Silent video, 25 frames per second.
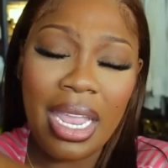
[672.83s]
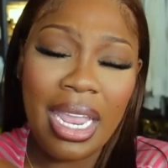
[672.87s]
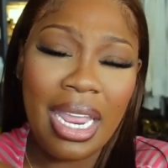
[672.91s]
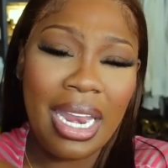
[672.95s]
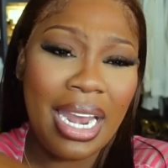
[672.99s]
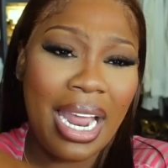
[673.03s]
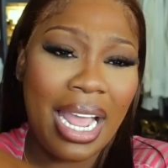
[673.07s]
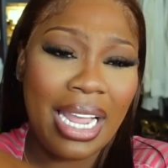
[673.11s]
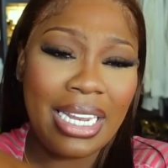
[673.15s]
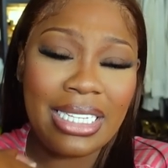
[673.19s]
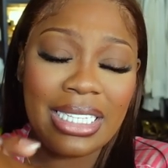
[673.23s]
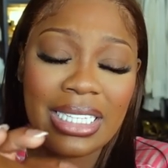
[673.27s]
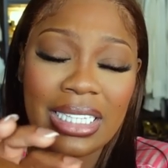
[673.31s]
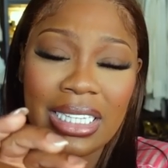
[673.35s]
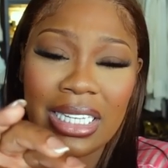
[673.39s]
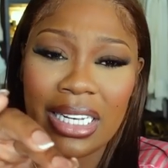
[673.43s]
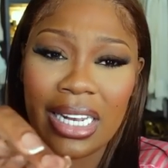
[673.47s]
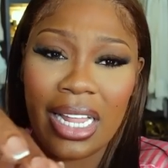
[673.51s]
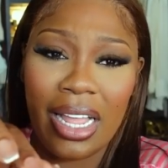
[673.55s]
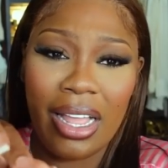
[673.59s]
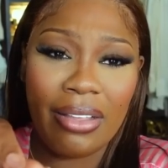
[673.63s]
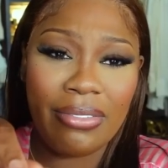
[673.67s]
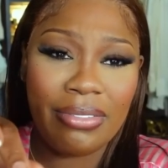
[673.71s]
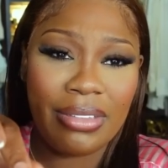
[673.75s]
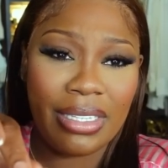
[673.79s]
and I just
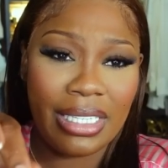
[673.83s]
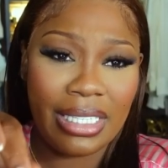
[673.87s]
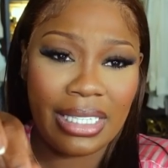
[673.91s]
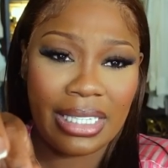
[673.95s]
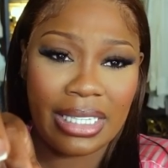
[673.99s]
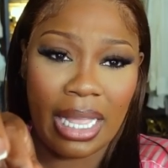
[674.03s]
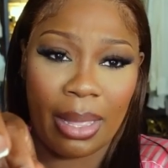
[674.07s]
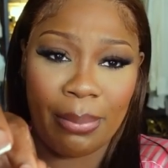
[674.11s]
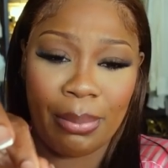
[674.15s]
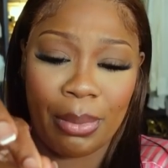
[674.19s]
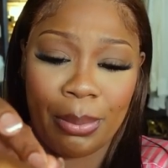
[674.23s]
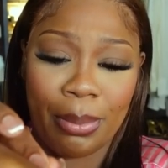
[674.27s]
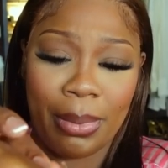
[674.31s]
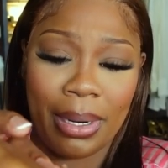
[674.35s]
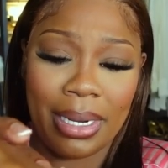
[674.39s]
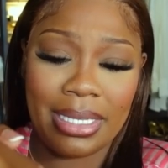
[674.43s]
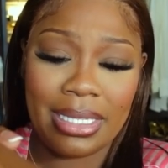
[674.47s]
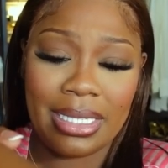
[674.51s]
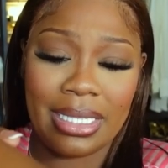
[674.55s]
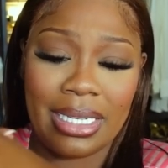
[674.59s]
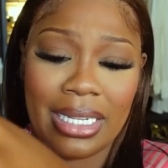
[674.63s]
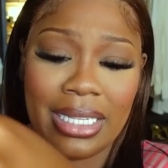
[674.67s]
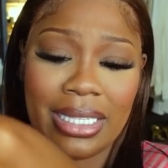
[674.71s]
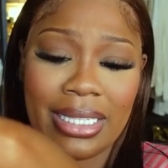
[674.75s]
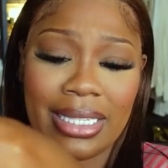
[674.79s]
love these type of
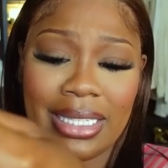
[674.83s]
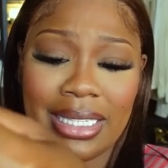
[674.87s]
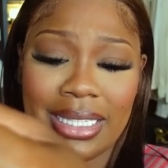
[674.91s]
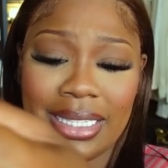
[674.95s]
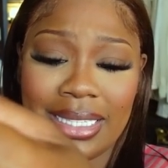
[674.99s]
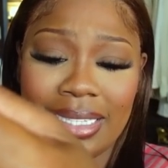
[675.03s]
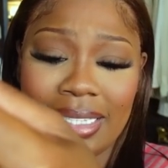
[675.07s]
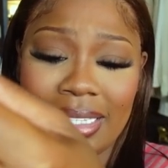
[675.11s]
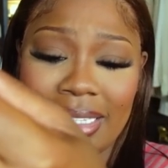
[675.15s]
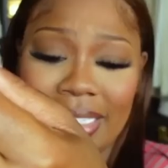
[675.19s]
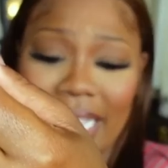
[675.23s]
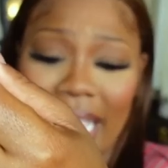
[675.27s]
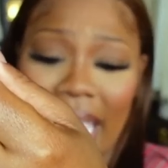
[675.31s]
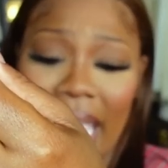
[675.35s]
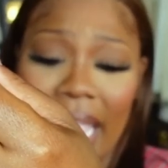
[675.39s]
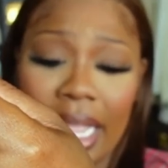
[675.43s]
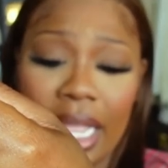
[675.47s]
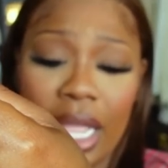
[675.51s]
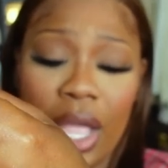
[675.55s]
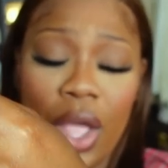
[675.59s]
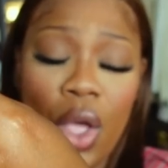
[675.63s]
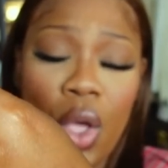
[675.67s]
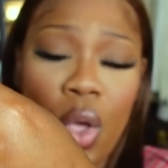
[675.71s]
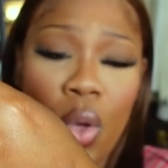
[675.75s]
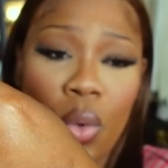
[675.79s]
bracelets to
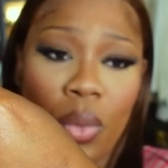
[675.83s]
stack